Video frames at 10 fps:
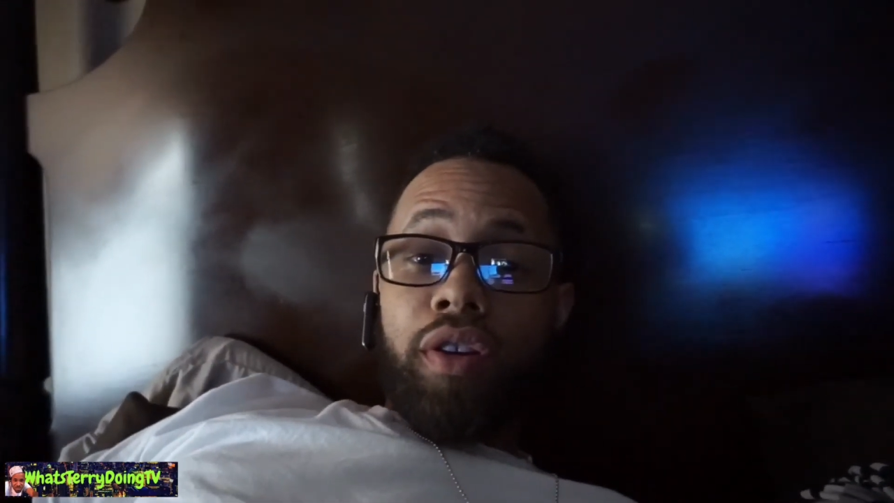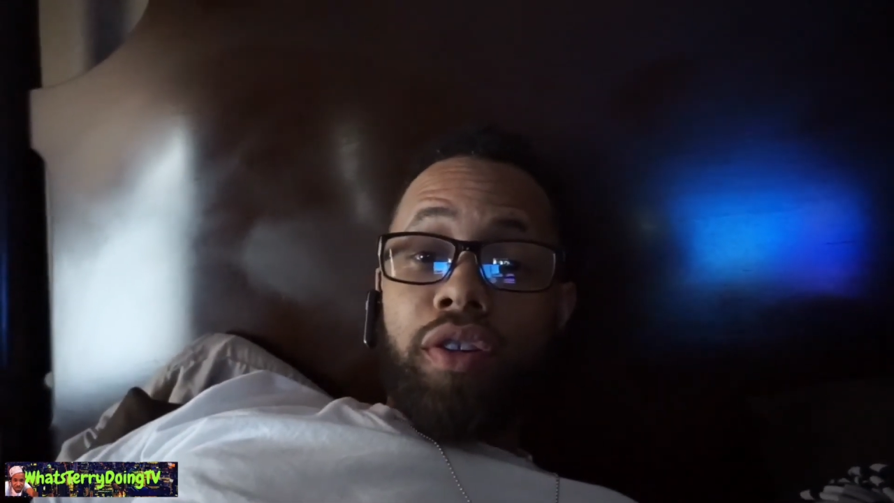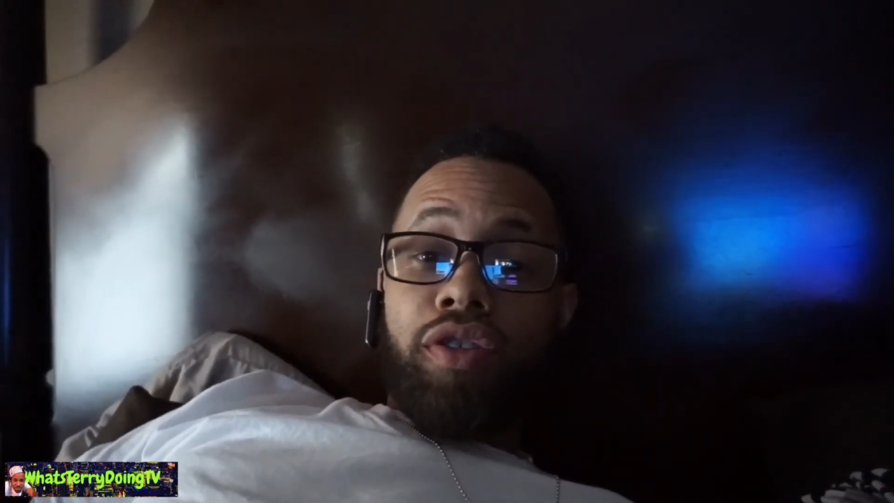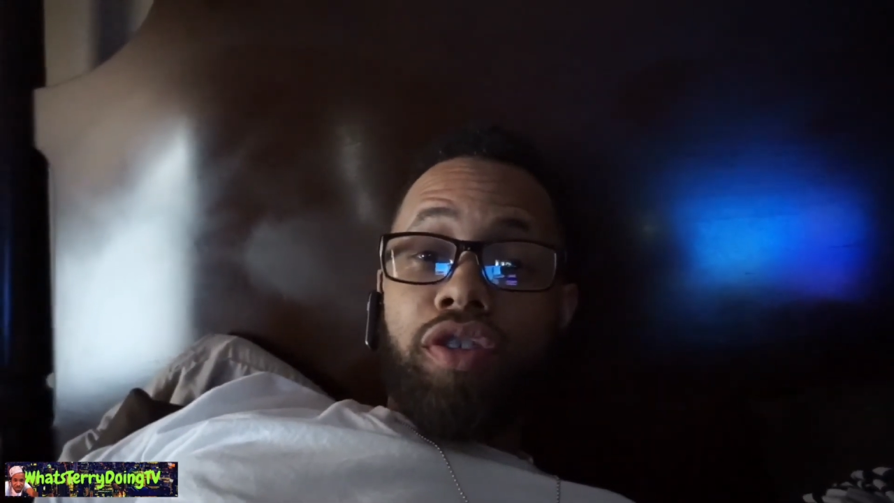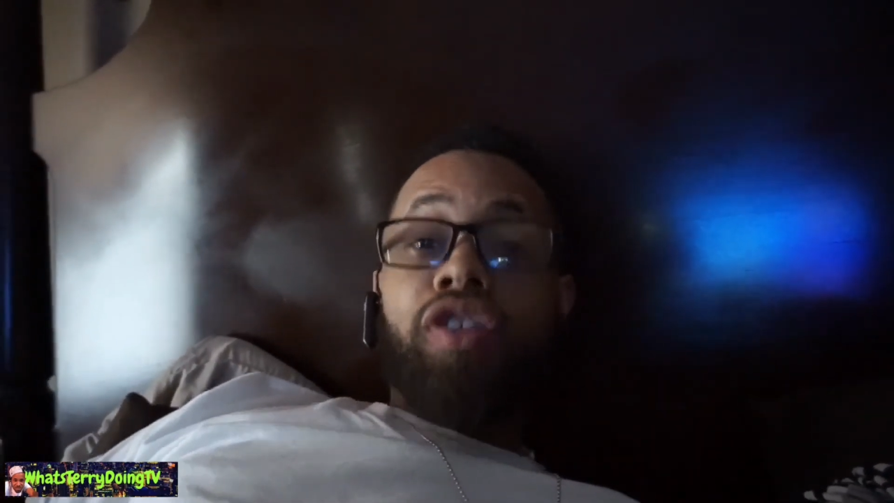
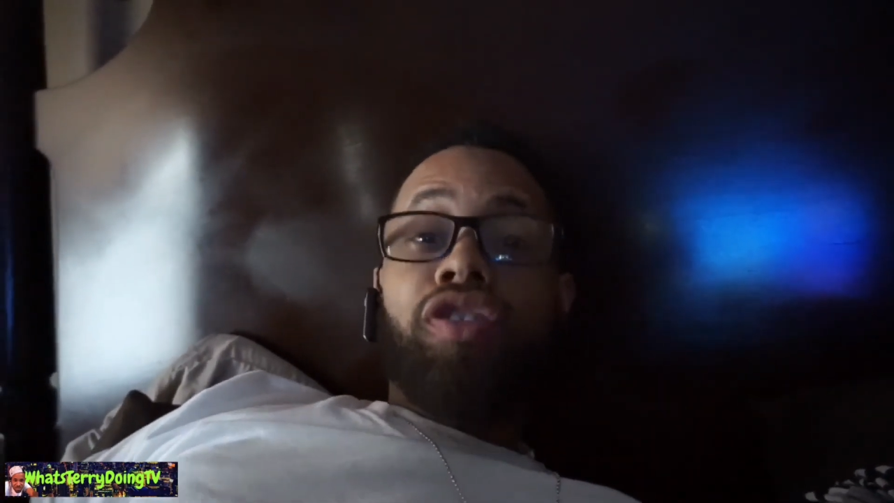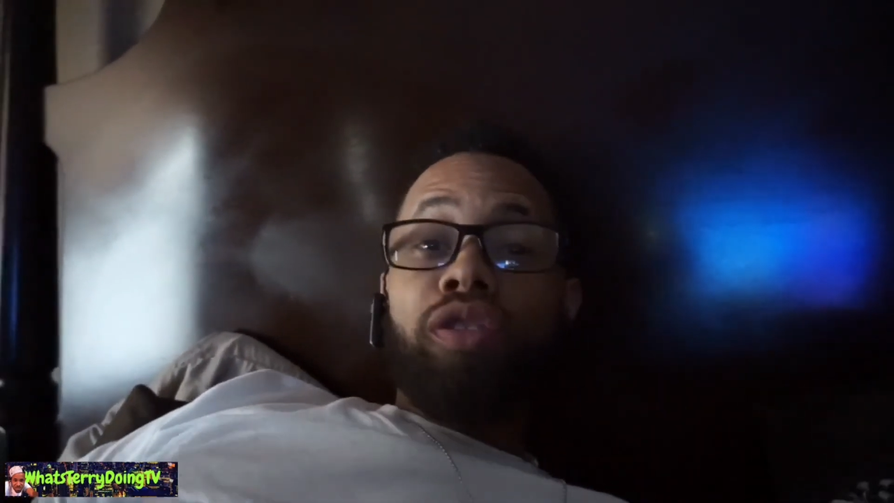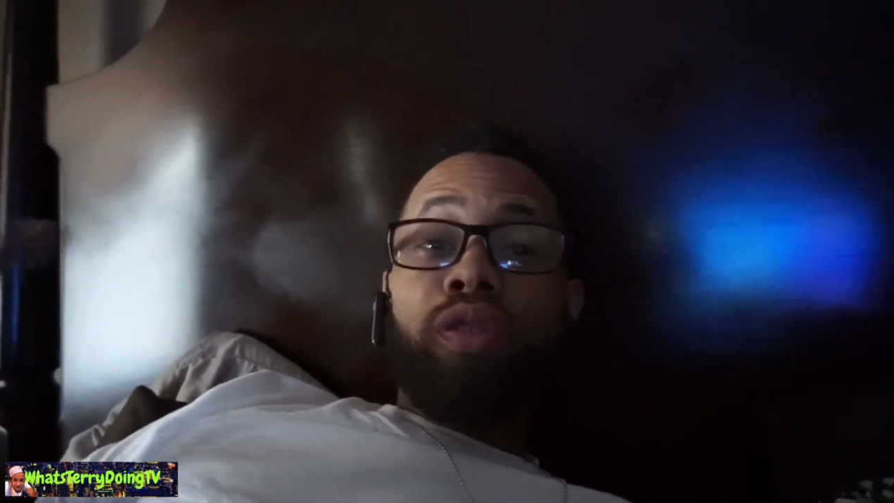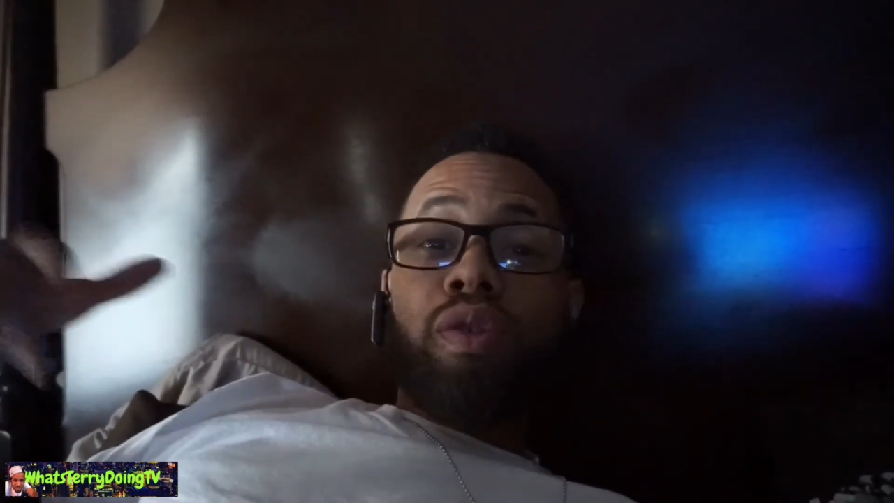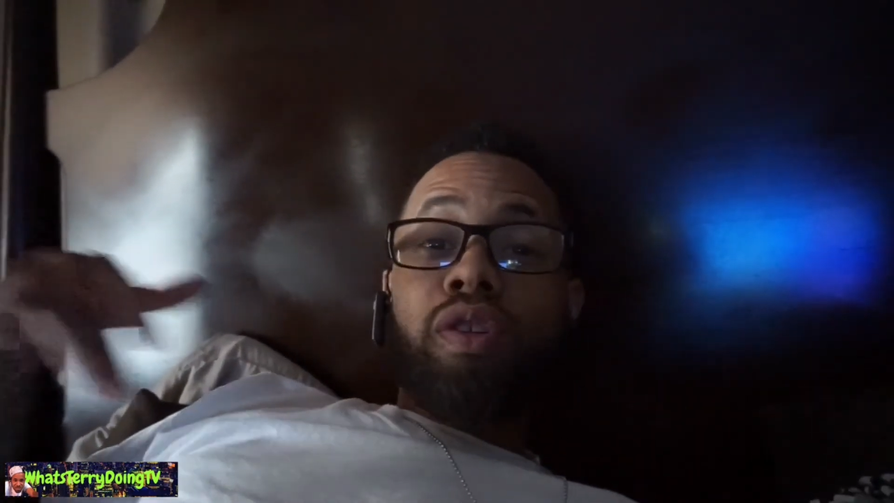Should
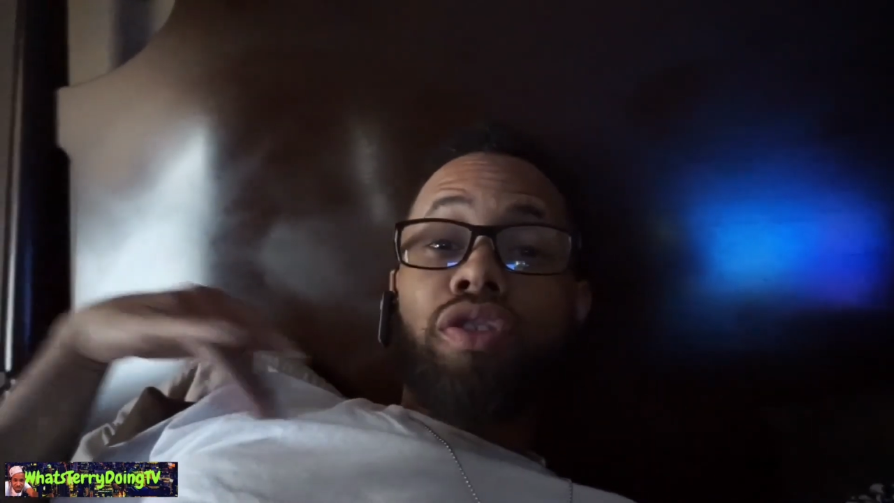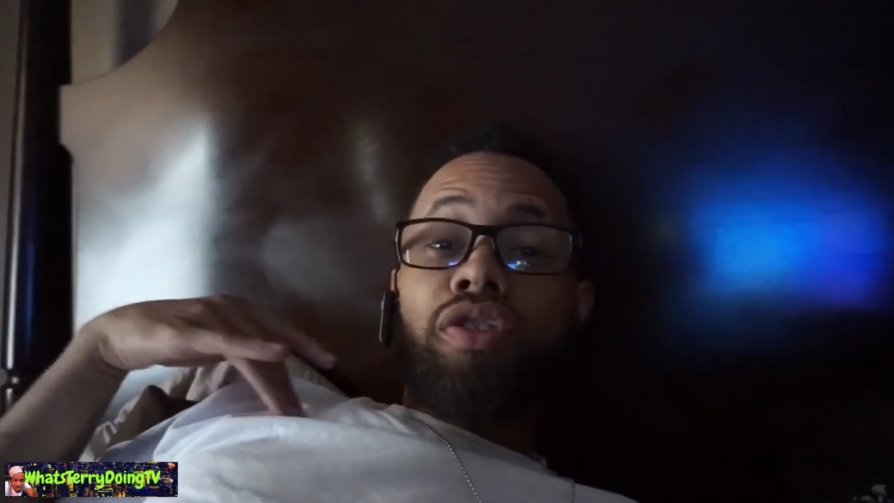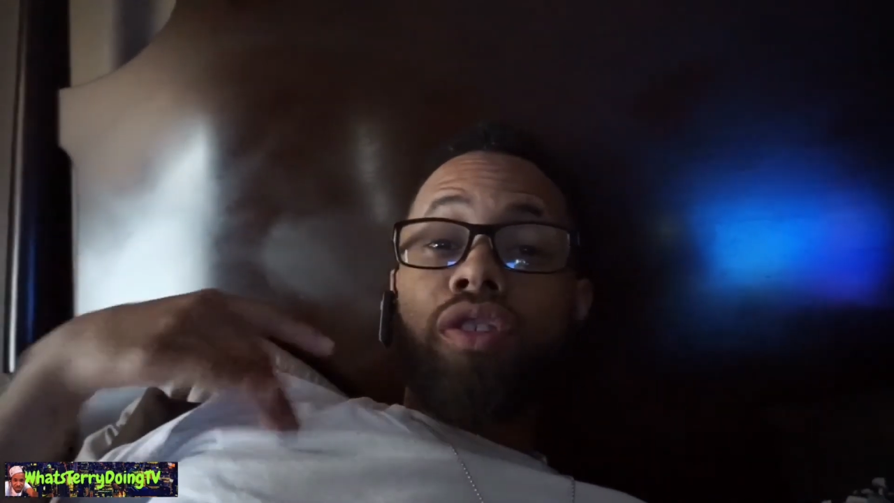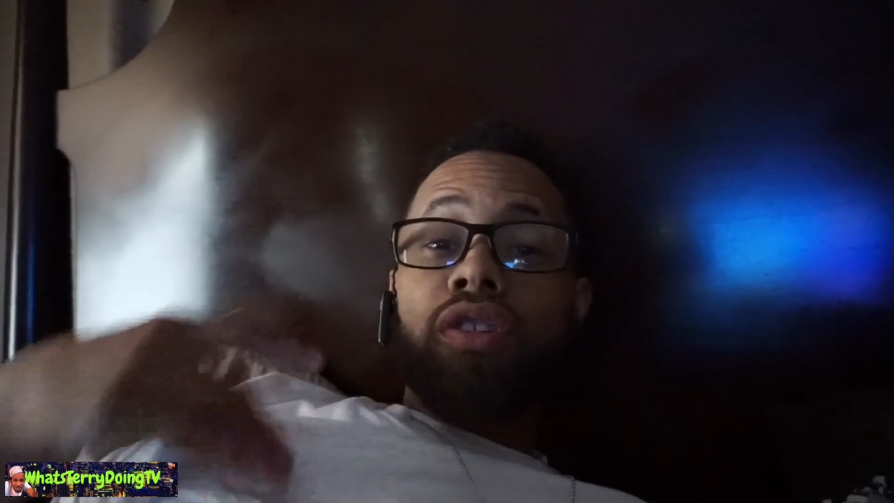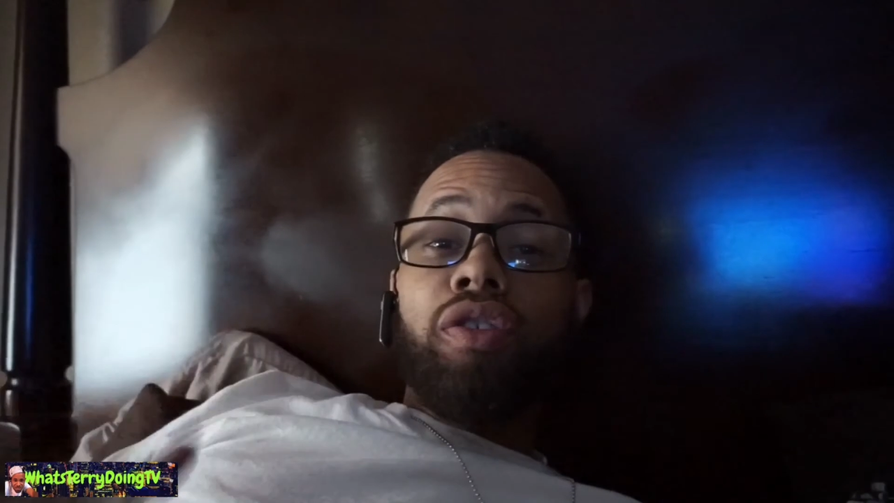you or
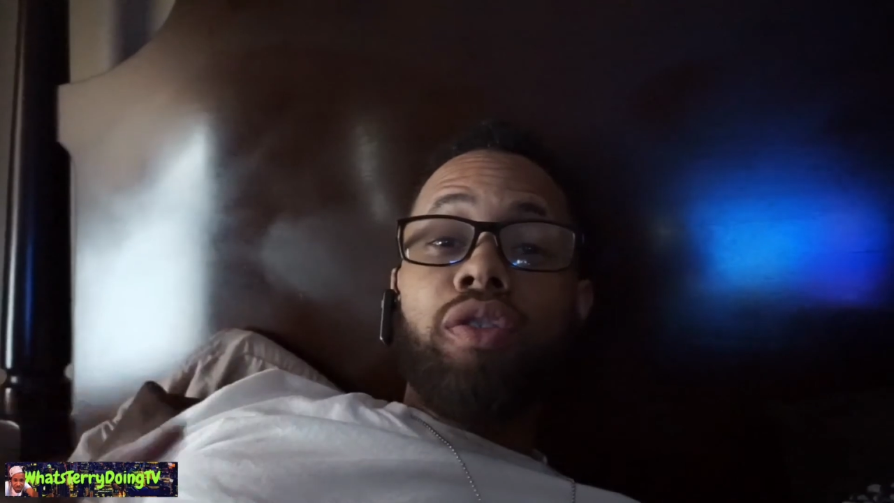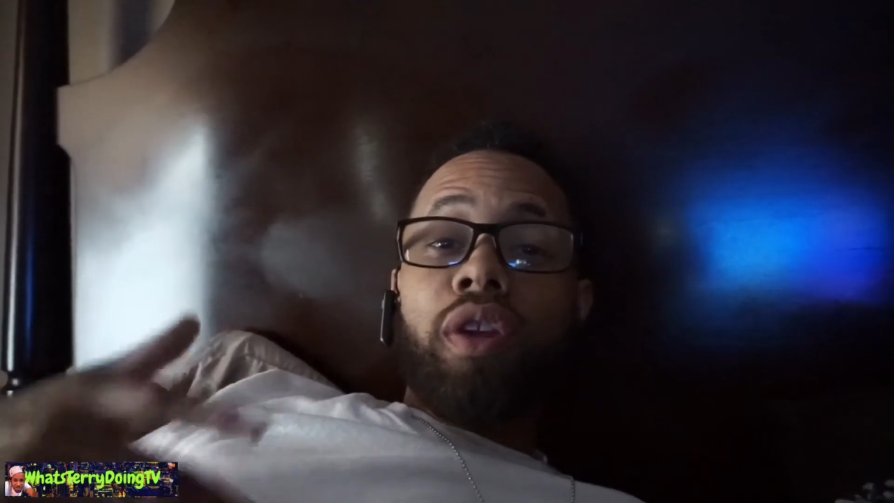should you